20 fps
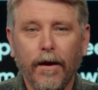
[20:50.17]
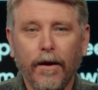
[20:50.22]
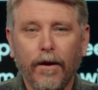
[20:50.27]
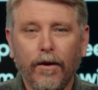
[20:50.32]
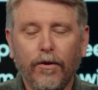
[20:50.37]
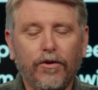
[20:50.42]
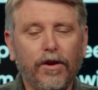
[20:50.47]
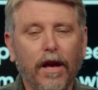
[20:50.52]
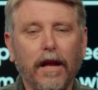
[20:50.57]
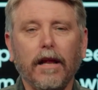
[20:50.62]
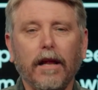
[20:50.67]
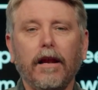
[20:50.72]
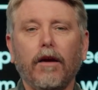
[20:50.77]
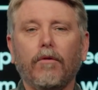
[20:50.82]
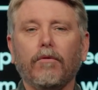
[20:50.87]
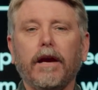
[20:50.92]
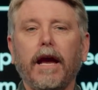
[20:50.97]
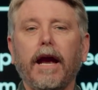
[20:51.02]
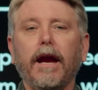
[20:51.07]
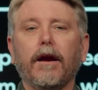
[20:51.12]
you suddenly
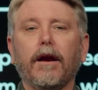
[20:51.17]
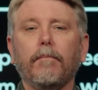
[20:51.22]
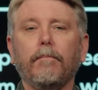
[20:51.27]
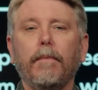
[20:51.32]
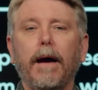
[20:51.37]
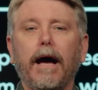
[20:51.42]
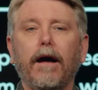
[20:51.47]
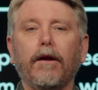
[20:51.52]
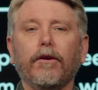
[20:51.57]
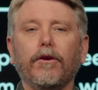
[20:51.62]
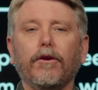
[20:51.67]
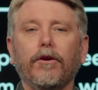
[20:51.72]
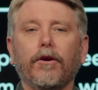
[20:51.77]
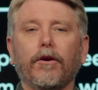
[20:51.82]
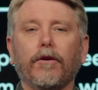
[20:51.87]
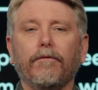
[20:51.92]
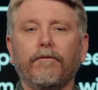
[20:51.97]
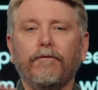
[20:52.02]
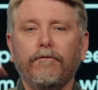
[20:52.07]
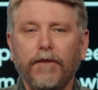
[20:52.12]
don't care about
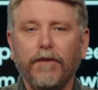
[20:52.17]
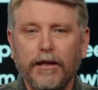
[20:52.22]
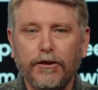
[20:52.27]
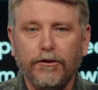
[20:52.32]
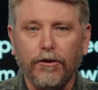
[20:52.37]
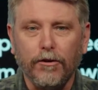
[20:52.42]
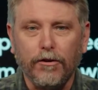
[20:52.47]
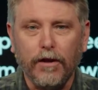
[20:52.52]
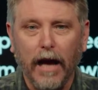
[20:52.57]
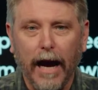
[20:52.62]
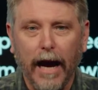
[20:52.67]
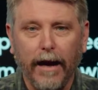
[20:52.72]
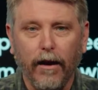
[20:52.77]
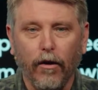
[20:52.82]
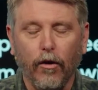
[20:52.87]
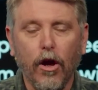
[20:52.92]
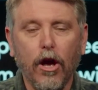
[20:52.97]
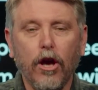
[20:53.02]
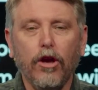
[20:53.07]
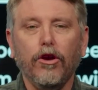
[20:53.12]
your official
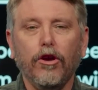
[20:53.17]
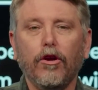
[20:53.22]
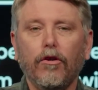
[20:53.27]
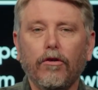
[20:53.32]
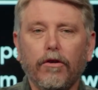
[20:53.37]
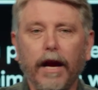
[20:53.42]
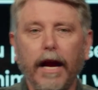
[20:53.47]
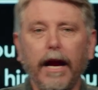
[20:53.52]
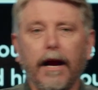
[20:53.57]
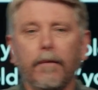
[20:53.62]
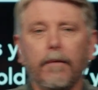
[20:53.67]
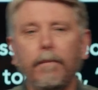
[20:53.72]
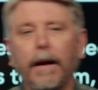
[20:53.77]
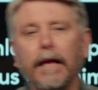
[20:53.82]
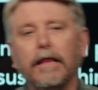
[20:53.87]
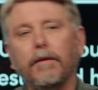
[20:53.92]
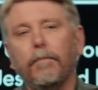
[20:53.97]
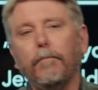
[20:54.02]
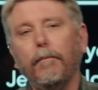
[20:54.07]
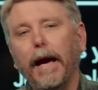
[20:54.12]
title. You don't care
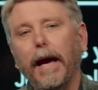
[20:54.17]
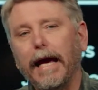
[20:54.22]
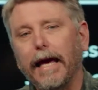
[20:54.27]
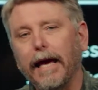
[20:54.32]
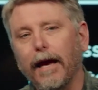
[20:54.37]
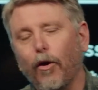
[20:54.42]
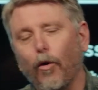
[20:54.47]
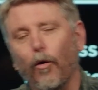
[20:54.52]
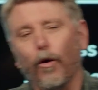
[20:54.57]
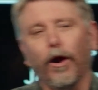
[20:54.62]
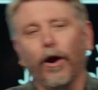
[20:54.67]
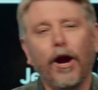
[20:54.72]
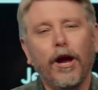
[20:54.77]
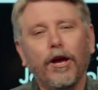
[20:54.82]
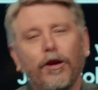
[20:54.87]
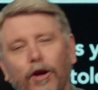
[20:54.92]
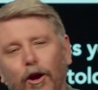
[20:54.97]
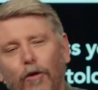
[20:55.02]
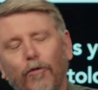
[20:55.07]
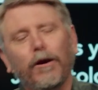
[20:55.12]
about the pecking order.
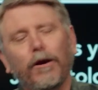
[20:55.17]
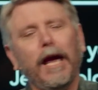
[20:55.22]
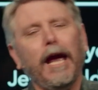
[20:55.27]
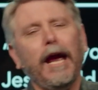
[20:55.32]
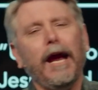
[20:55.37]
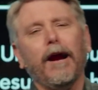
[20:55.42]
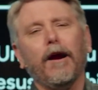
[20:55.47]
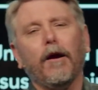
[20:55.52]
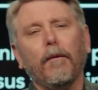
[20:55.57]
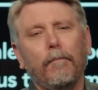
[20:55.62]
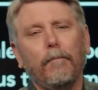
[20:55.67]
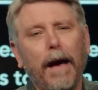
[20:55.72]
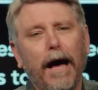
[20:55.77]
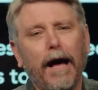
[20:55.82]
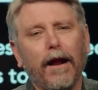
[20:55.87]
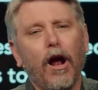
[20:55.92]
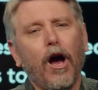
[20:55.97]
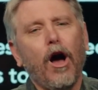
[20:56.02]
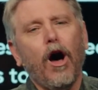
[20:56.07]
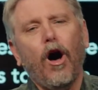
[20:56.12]
You don't care
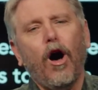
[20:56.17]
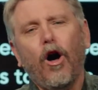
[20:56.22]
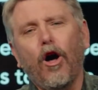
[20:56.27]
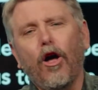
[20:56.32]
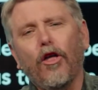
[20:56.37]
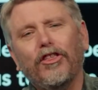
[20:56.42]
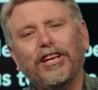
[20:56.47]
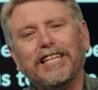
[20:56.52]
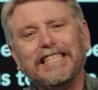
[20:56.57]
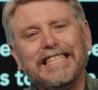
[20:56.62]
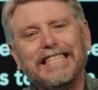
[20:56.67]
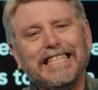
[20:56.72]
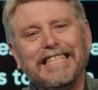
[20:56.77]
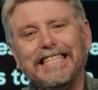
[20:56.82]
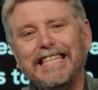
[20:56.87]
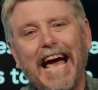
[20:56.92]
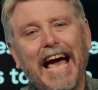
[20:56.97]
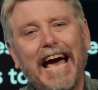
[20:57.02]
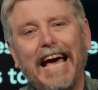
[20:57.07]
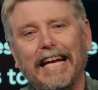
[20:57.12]
about all the
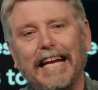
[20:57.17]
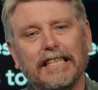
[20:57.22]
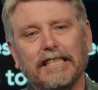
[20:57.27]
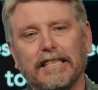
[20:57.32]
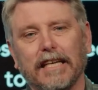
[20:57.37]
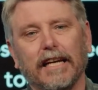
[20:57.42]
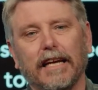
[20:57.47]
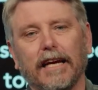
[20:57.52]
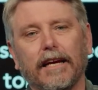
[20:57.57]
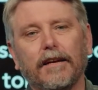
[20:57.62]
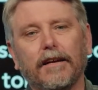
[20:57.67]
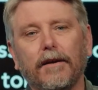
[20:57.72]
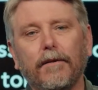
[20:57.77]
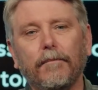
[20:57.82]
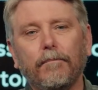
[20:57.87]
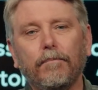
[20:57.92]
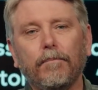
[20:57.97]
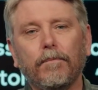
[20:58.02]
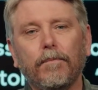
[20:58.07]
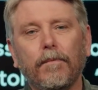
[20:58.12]
status in it.
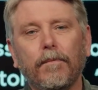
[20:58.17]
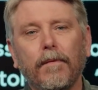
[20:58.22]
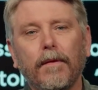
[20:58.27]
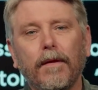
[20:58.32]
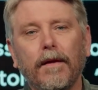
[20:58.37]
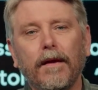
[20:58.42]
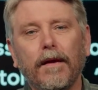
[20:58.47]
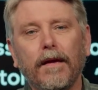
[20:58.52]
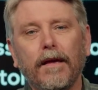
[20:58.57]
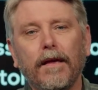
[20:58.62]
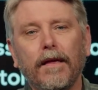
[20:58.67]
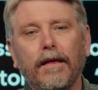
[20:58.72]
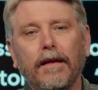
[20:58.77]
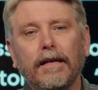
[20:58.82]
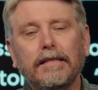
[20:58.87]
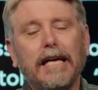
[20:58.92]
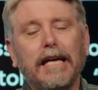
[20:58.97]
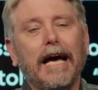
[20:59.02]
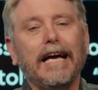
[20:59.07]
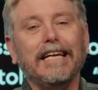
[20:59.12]

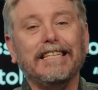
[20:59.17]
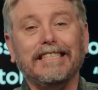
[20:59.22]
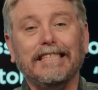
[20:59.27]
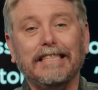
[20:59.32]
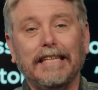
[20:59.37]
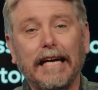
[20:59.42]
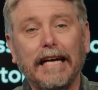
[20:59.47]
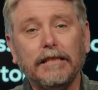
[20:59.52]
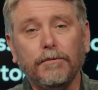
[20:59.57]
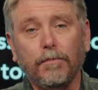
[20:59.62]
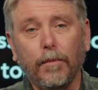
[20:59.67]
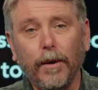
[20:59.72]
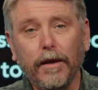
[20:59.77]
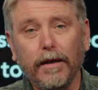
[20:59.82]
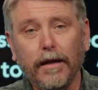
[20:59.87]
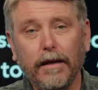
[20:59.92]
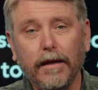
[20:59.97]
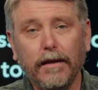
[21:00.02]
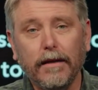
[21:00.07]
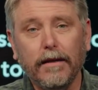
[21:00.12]
This guy is
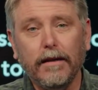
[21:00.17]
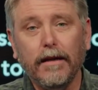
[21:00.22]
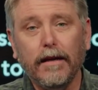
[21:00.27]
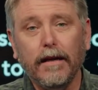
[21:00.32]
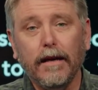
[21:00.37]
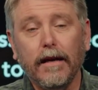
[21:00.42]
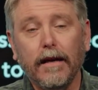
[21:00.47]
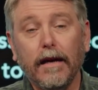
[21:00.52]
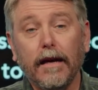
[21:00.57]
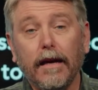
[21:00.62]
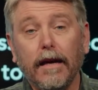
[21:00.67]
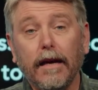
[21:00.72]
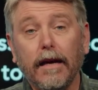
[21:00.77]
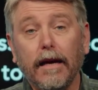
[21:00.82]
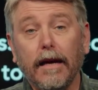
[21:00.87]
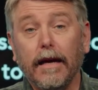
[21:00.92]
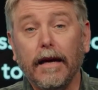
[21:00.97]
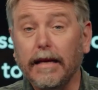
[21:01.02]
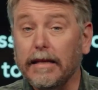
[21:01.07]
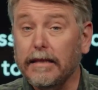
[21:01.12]
desperate
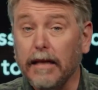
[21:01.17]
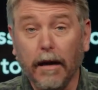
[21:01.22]
and he's